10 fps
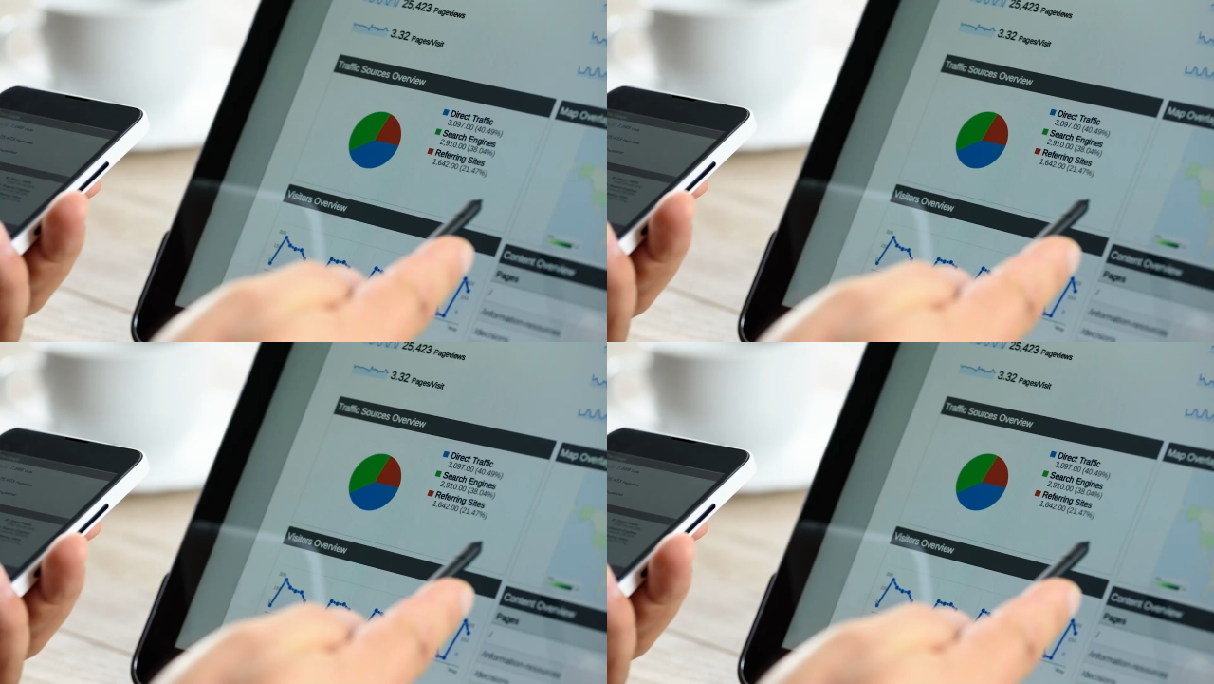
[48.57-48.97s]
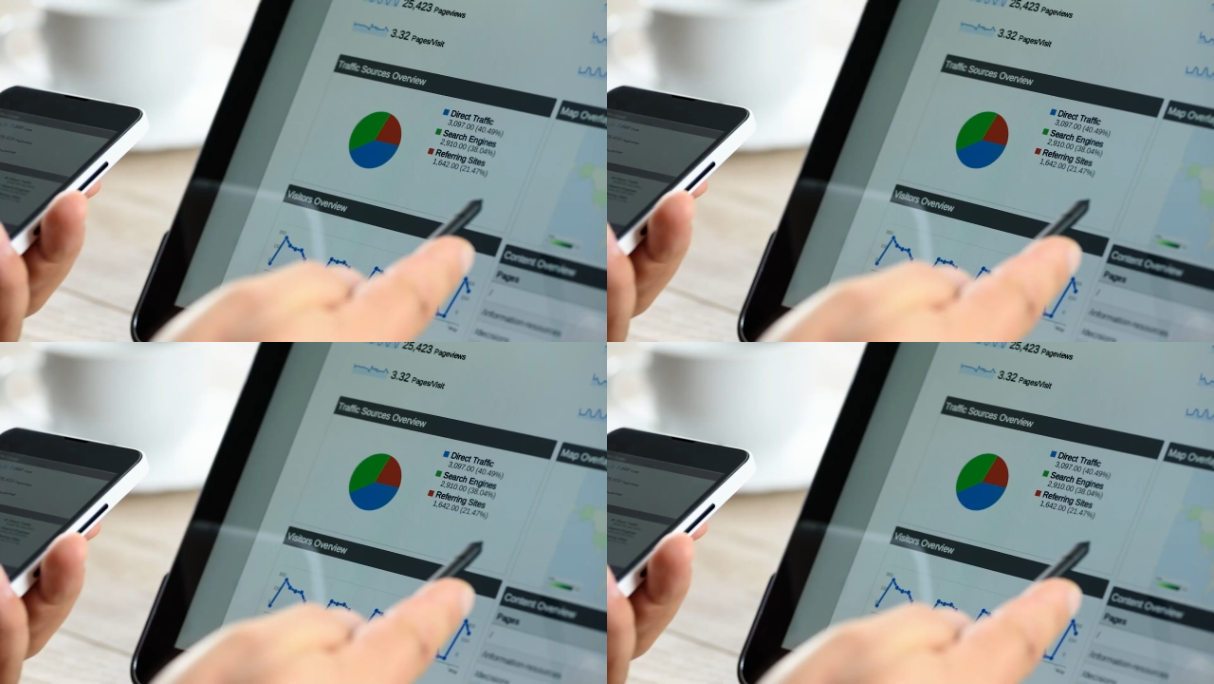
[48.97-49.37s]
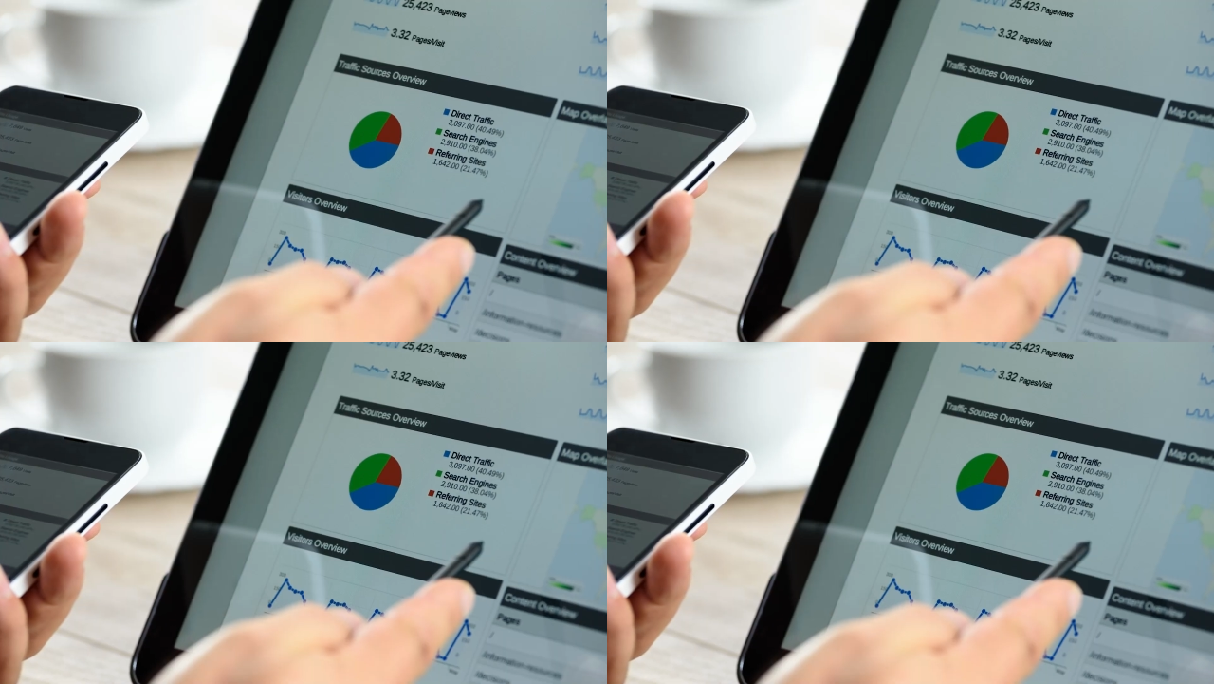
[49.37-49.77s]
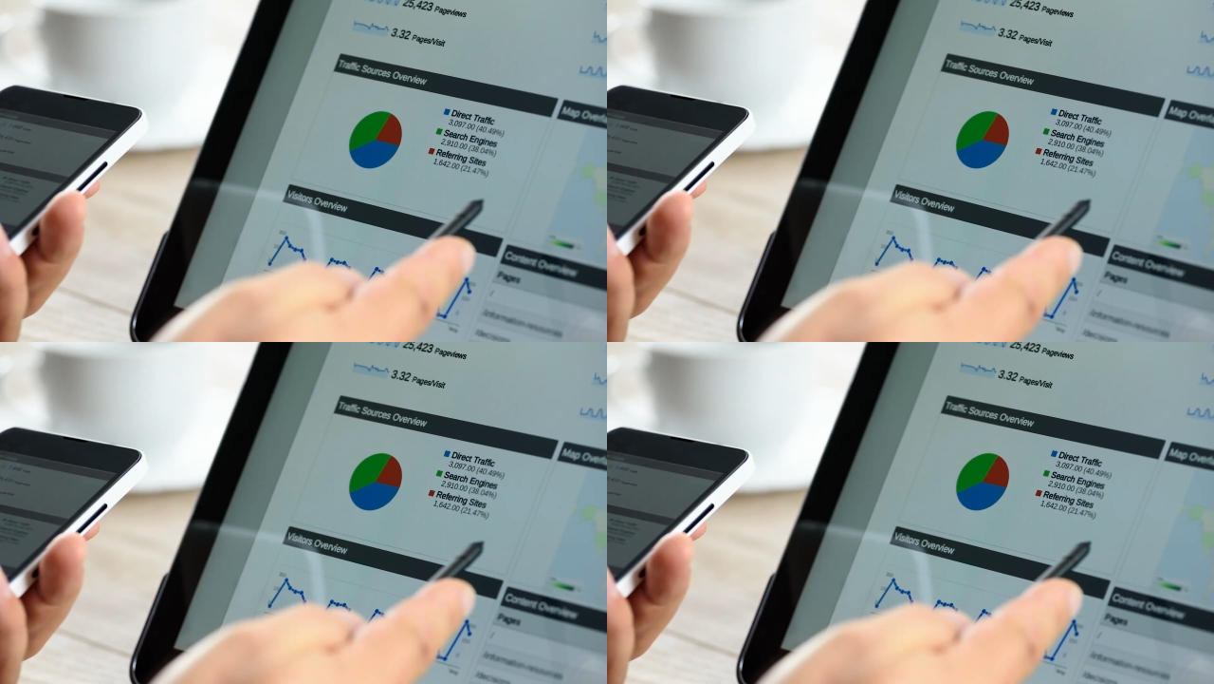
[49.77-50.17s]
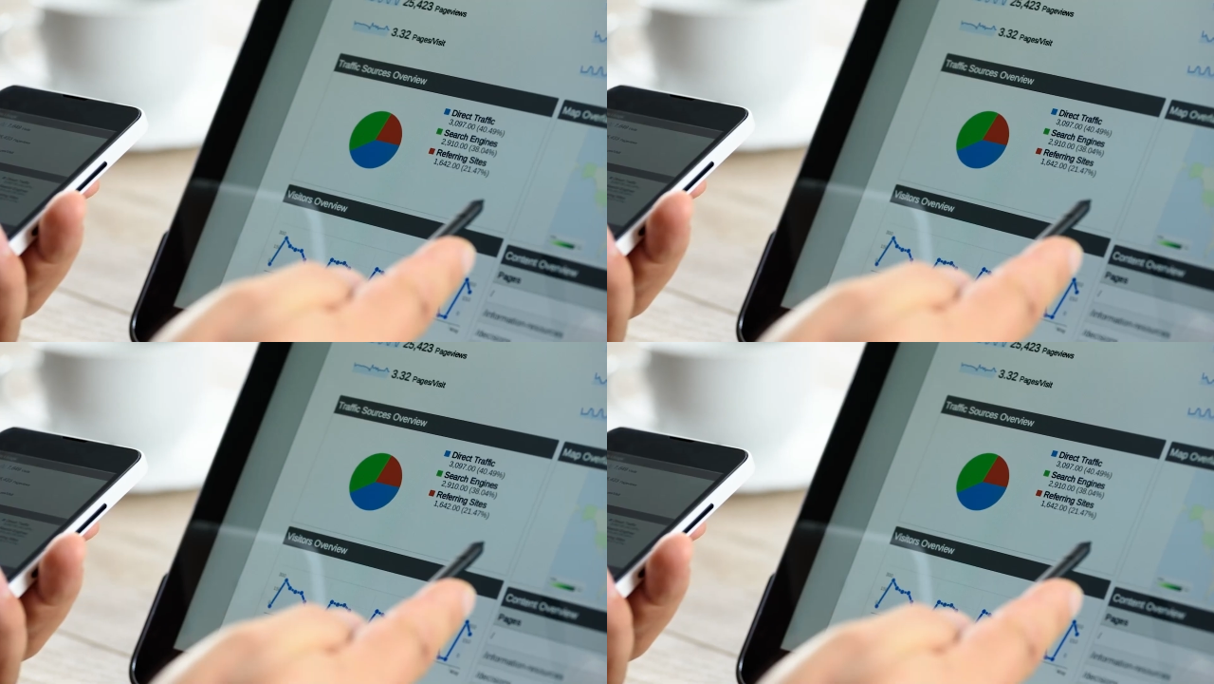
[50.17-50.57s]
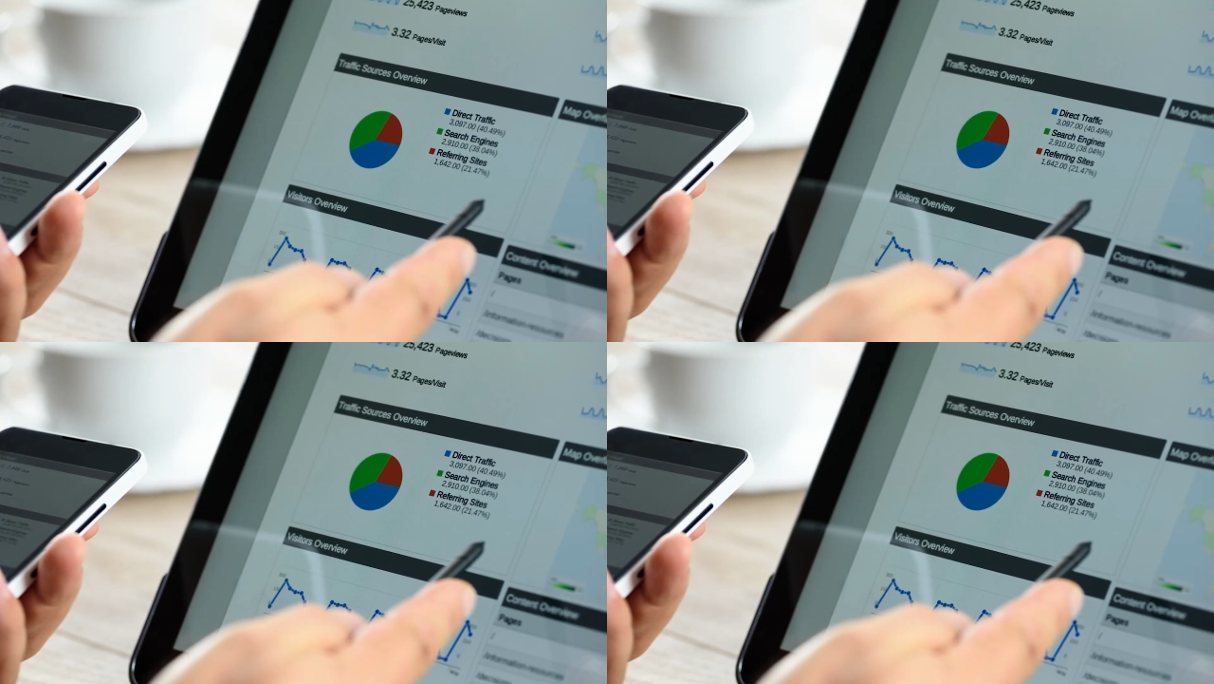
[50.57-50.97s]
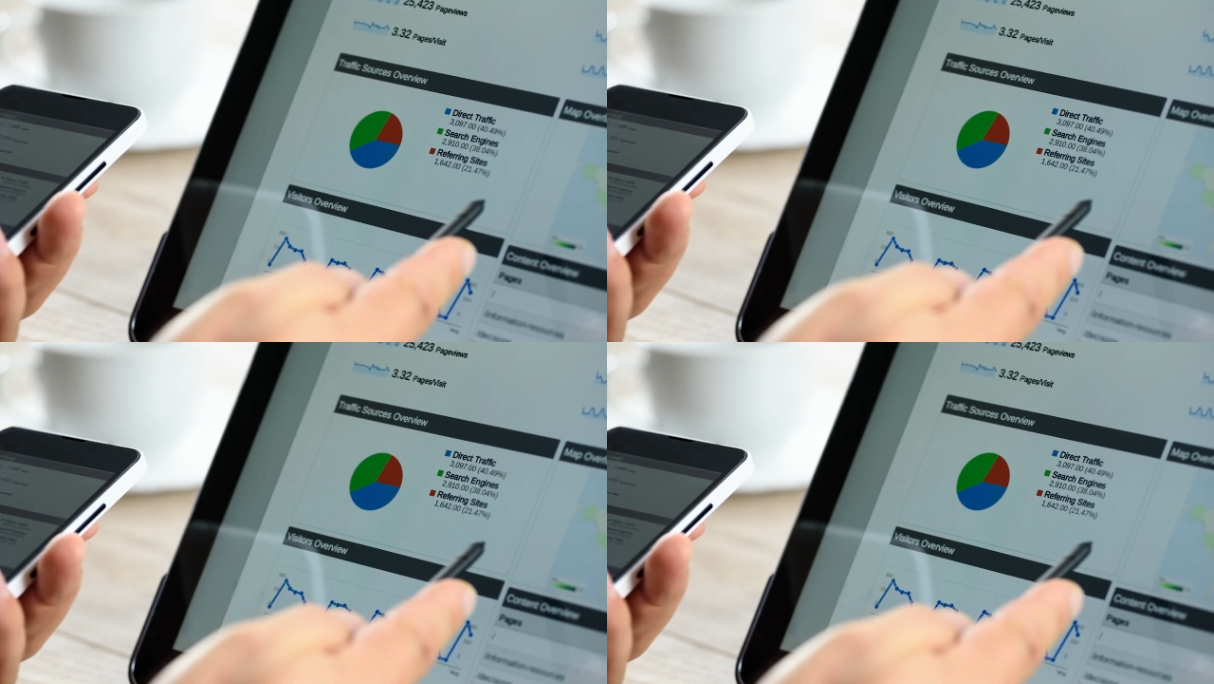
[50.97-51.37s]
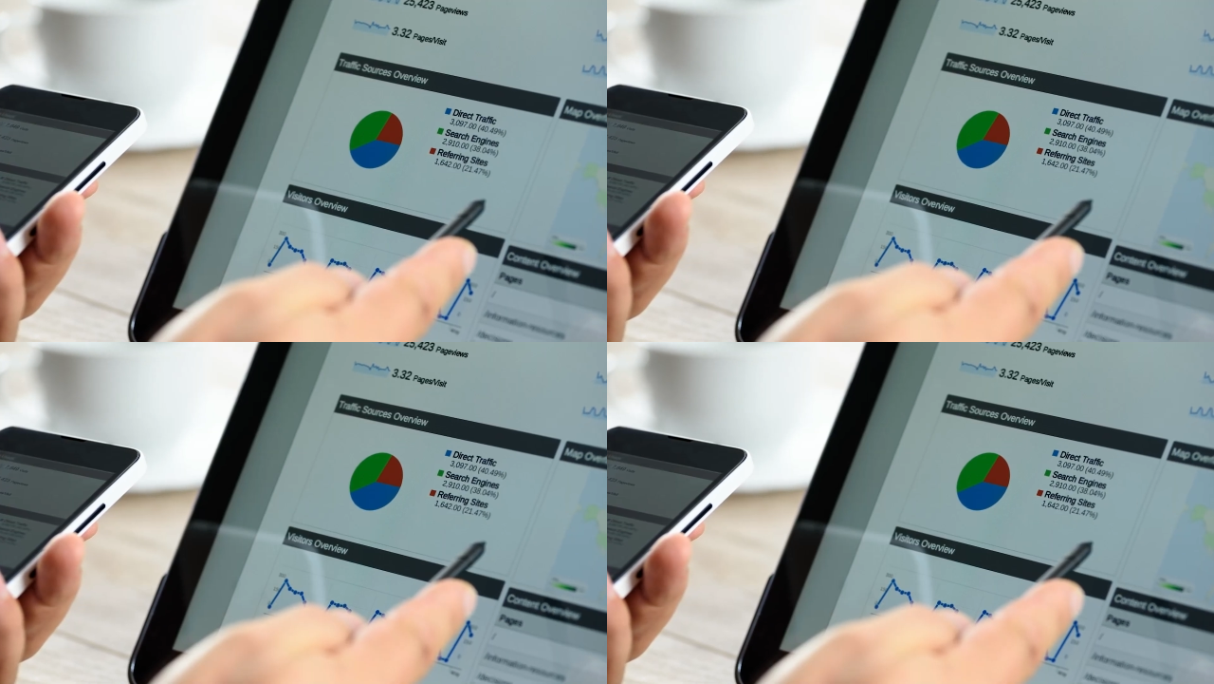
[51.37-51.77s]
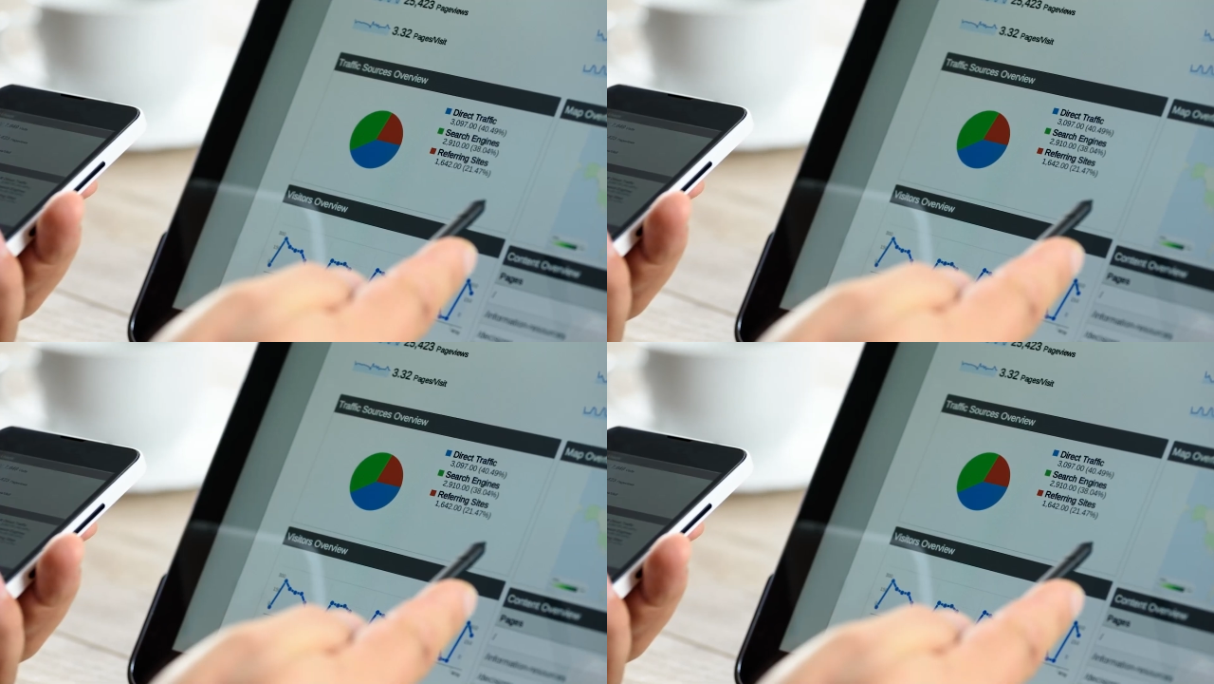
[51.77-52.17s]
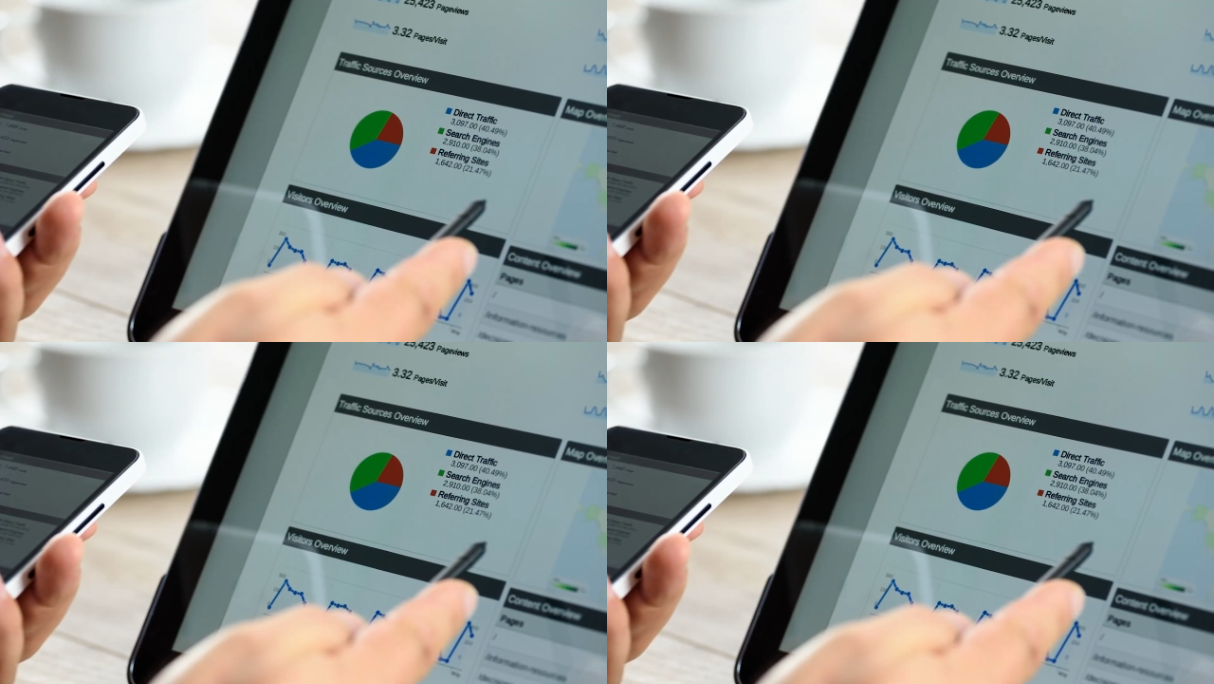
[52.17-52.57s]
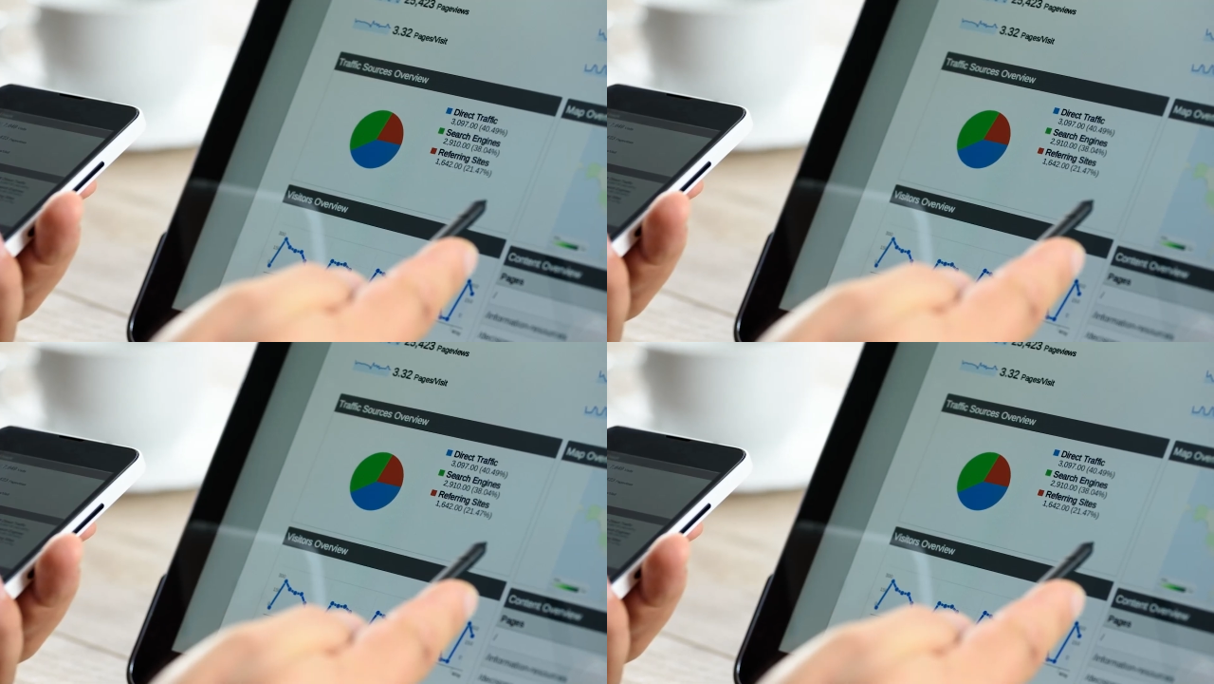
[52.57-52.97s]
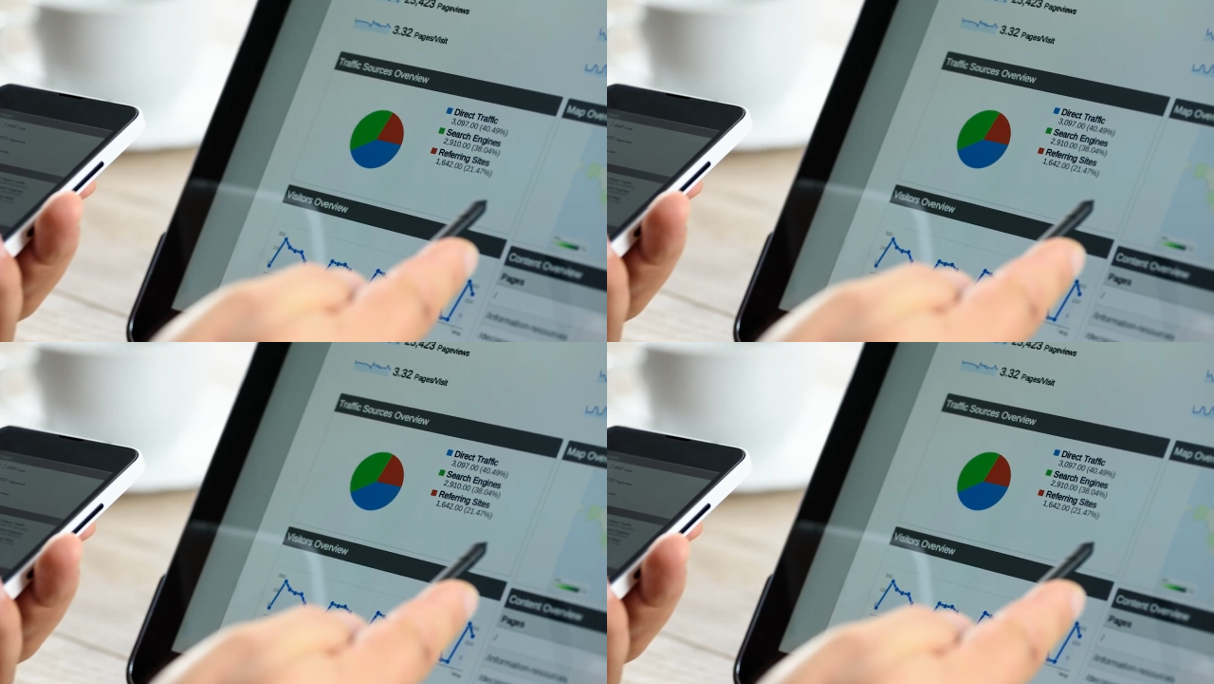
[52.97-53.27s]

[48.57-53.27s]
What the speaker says: (no speaker visible)